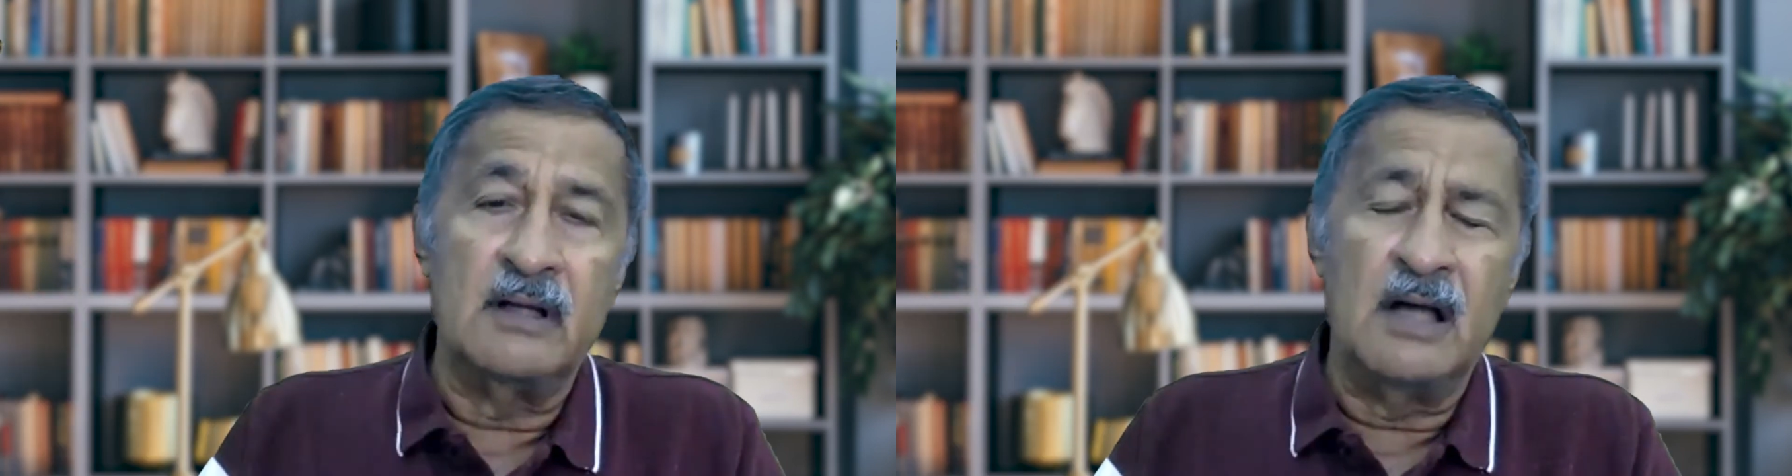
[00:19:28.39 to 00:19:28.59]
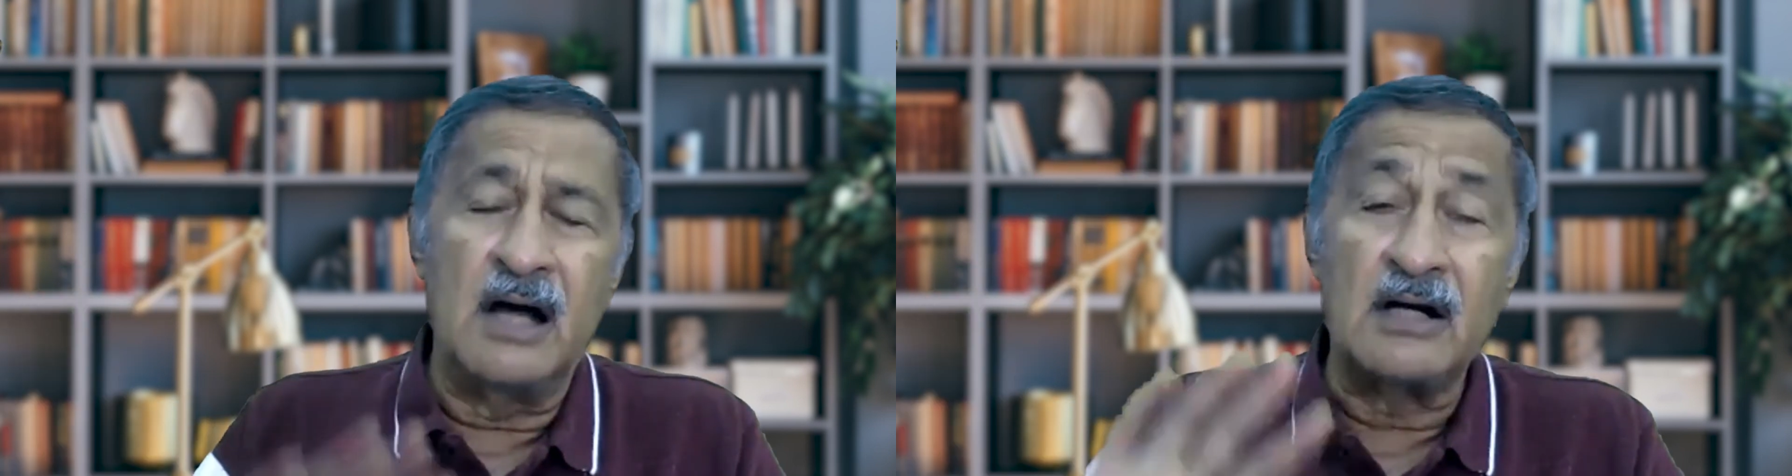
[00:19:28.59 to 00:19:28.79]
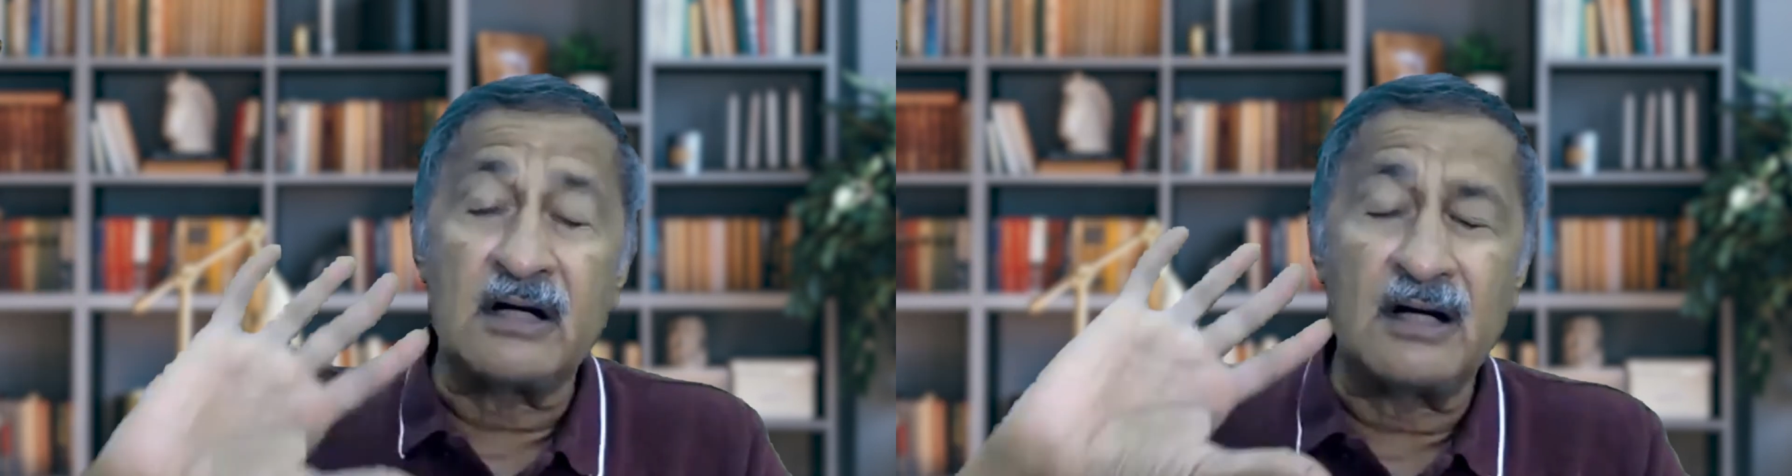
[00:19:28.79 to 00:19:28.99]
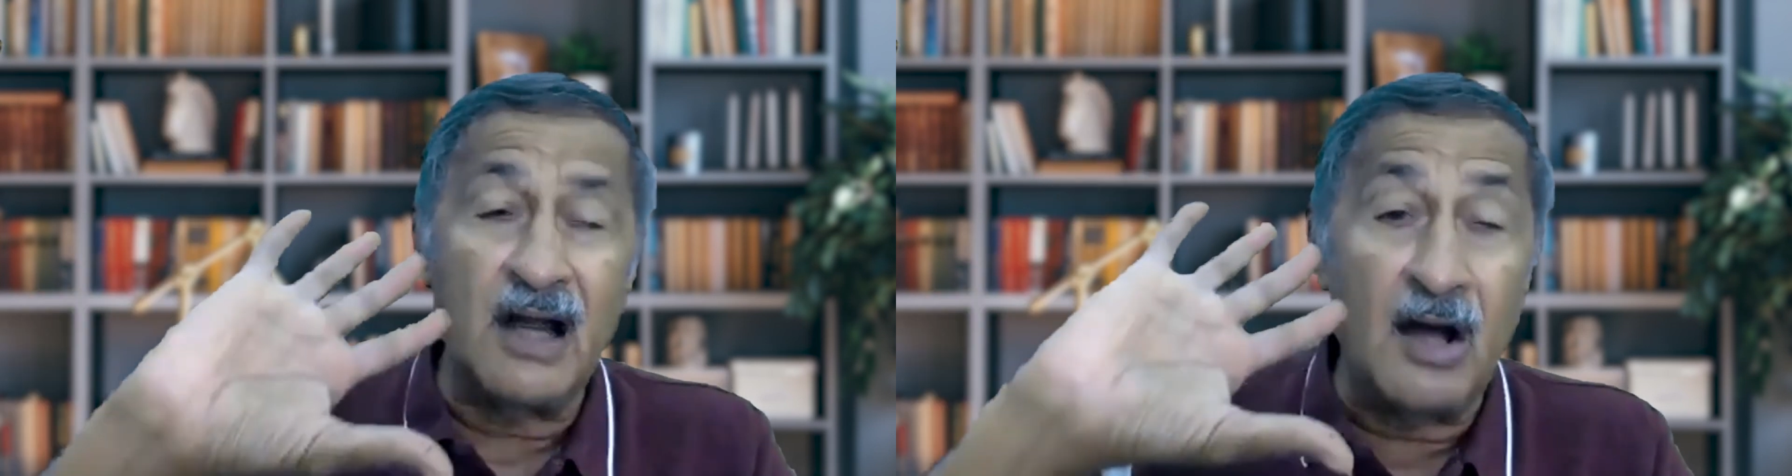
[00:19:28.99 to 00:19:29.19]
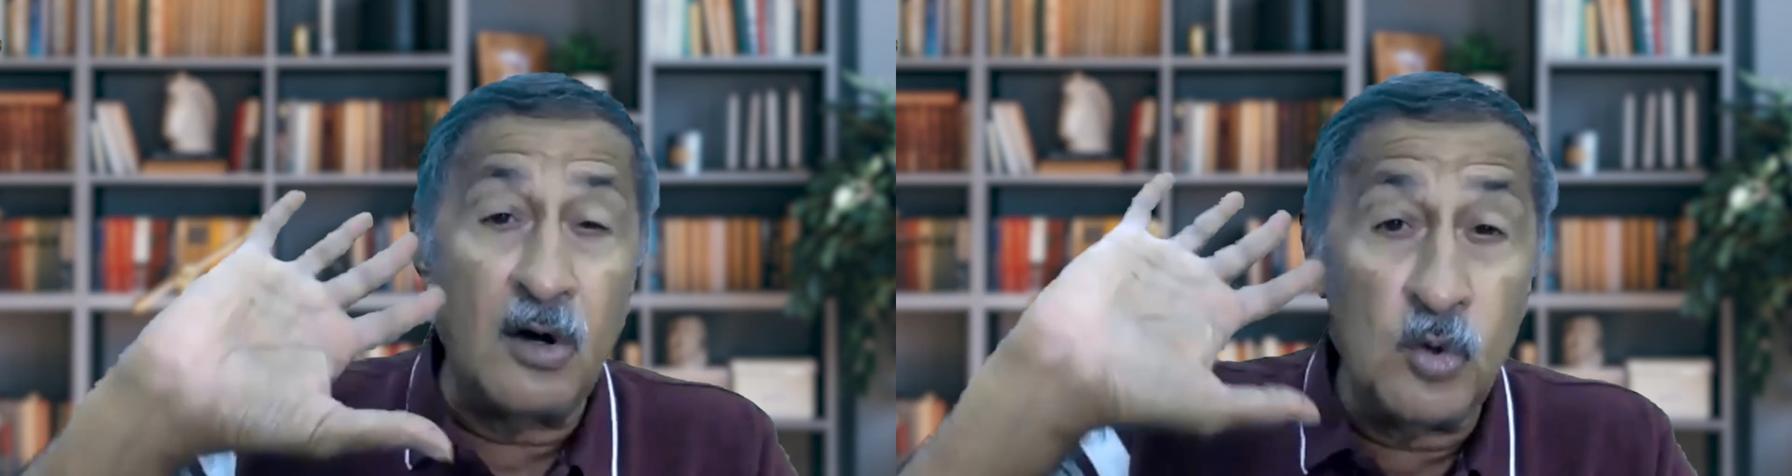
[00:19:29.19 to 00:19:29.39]
A
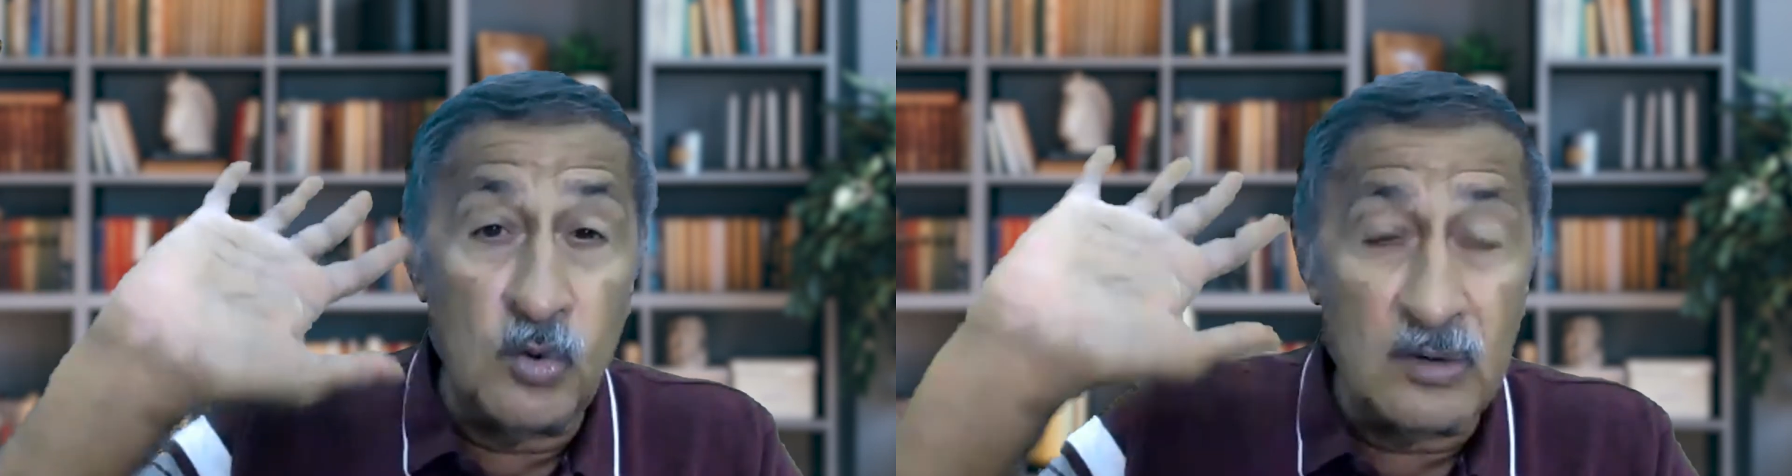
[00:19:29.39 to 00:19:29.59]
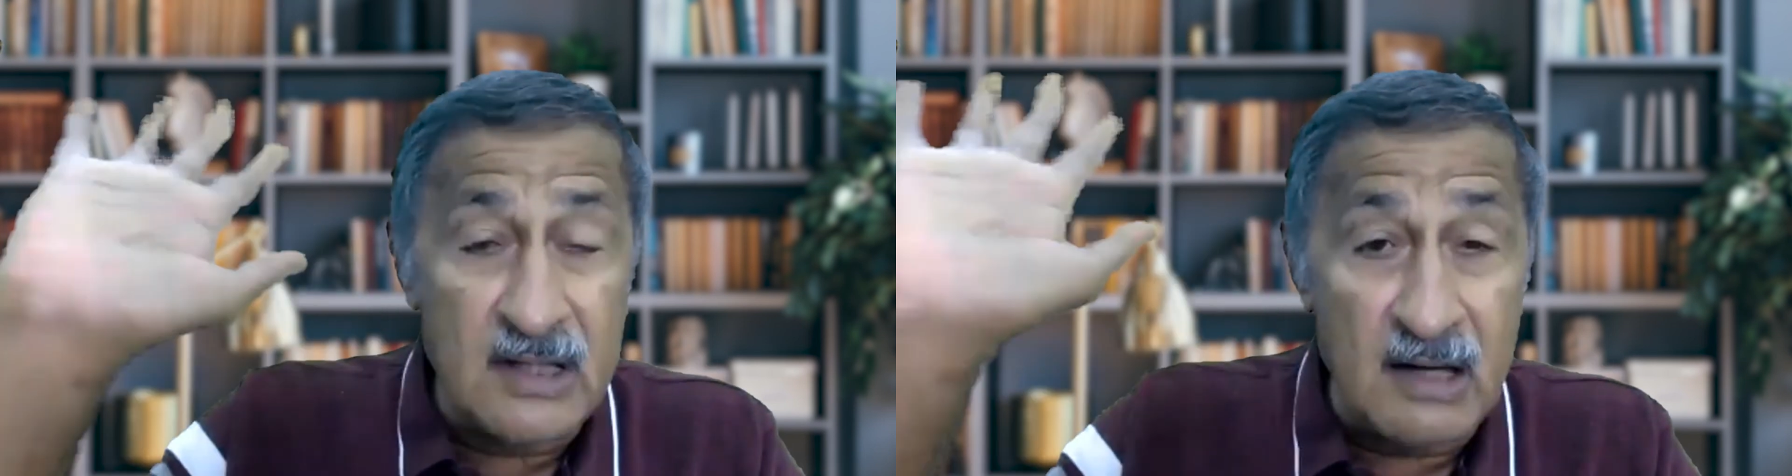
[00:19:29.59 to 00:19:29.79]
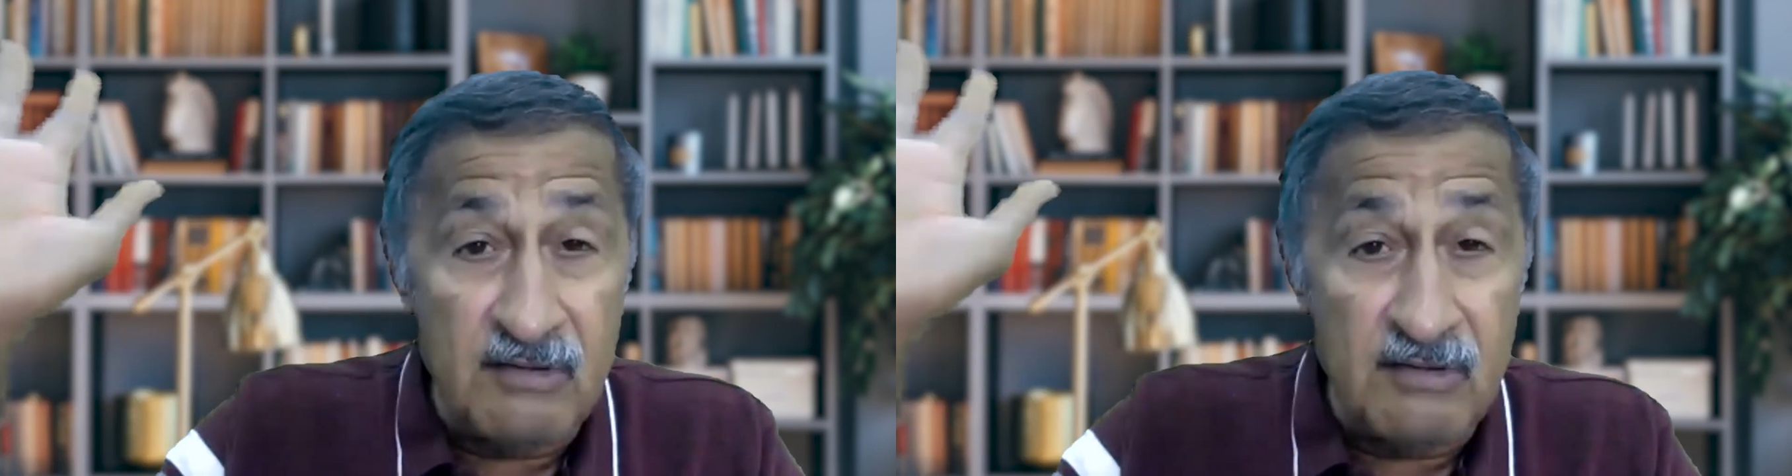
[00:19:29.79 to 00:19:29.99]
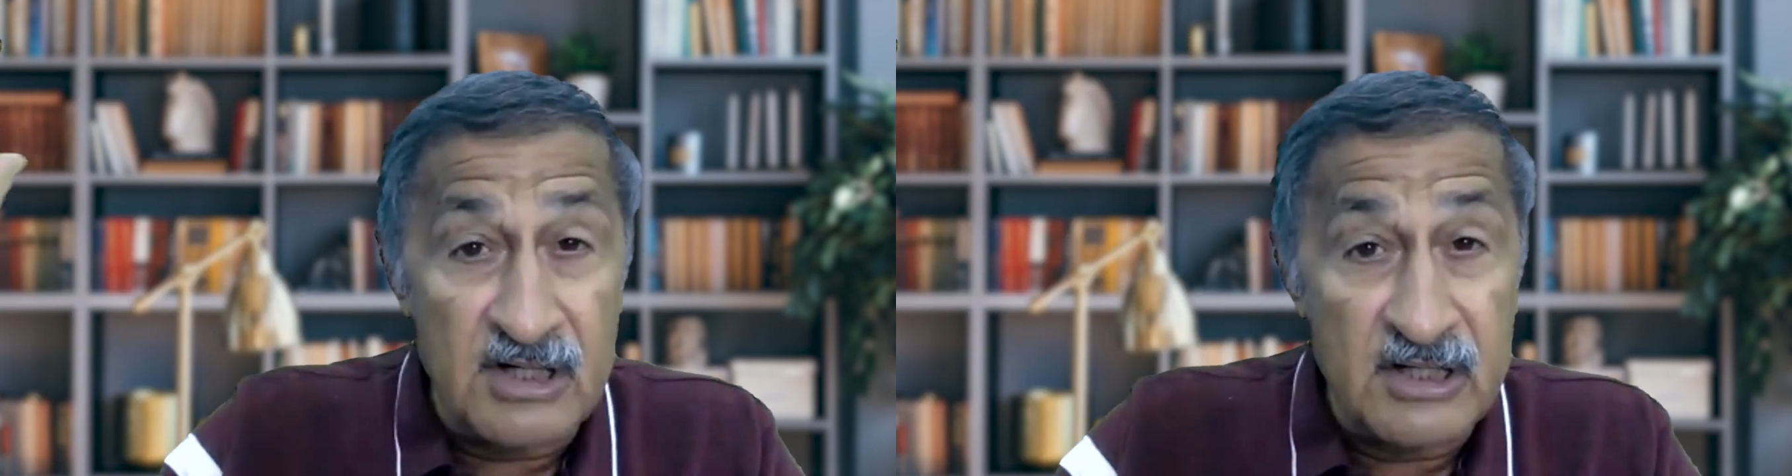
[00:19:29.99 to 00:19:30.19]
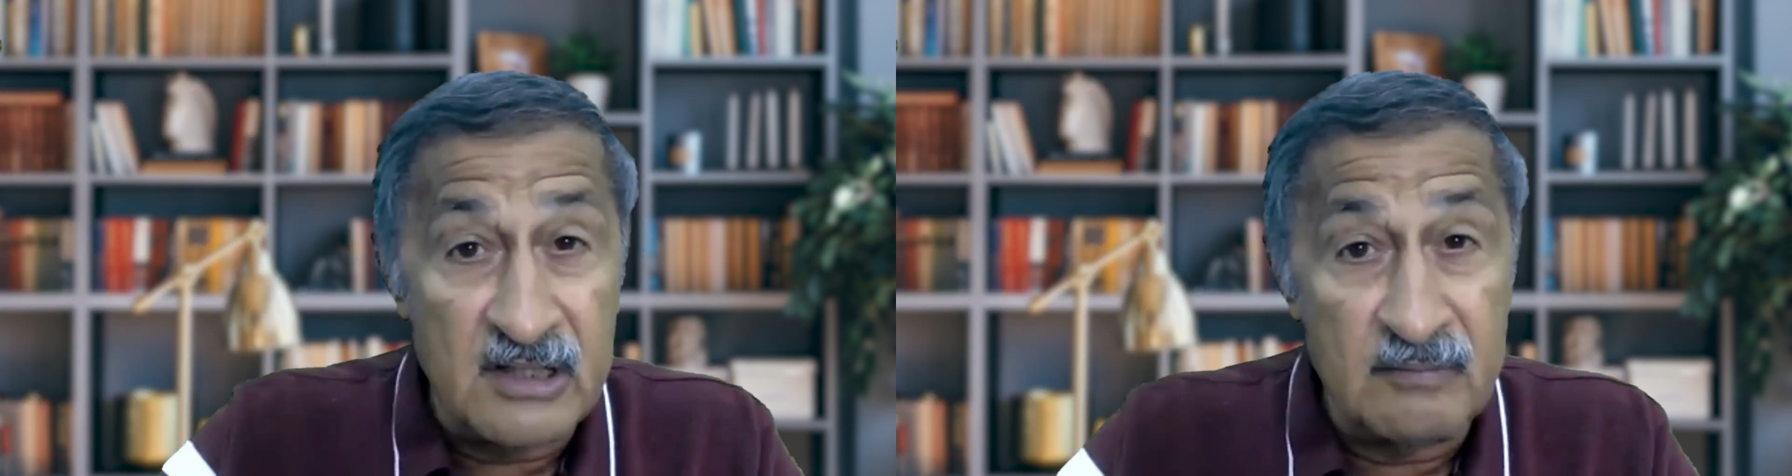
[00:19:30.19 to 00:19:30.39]
cloud
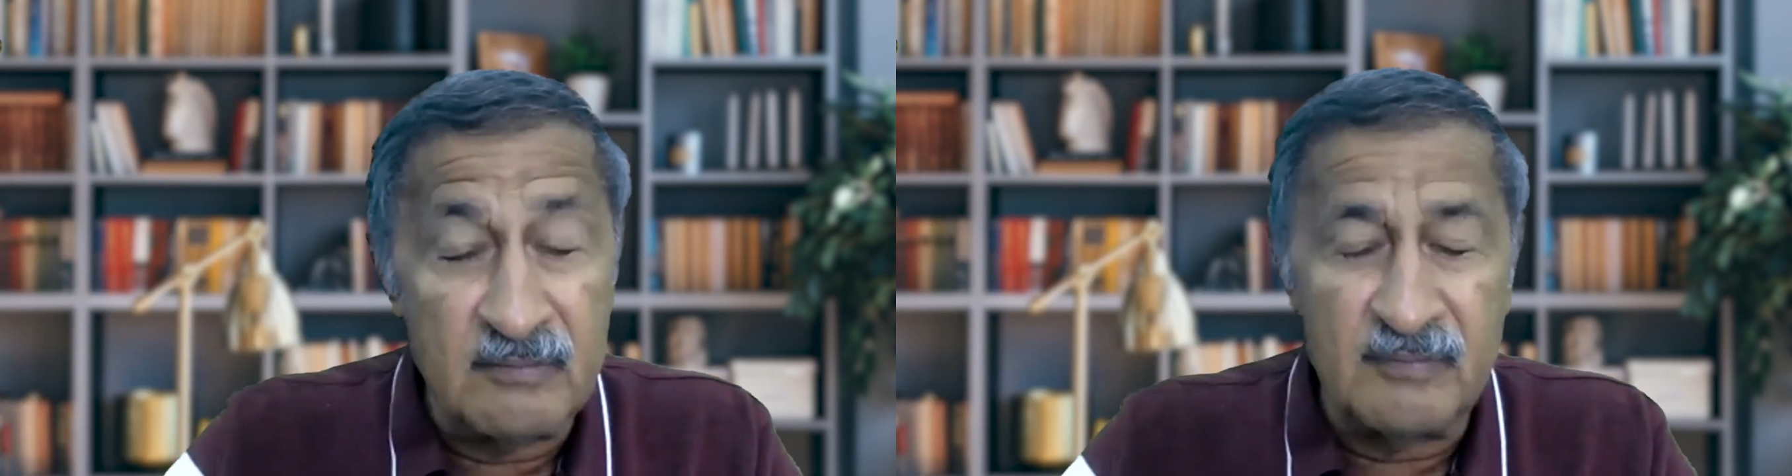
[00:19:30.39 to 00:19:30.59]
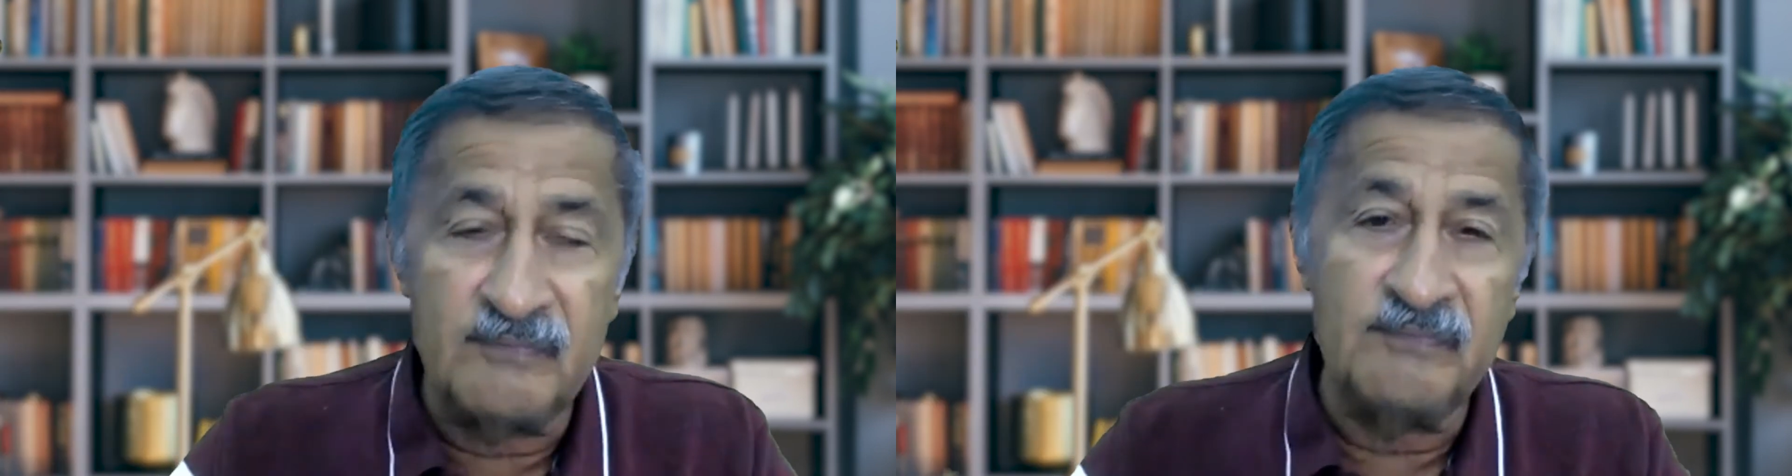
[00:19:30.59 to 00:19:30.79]
covered him.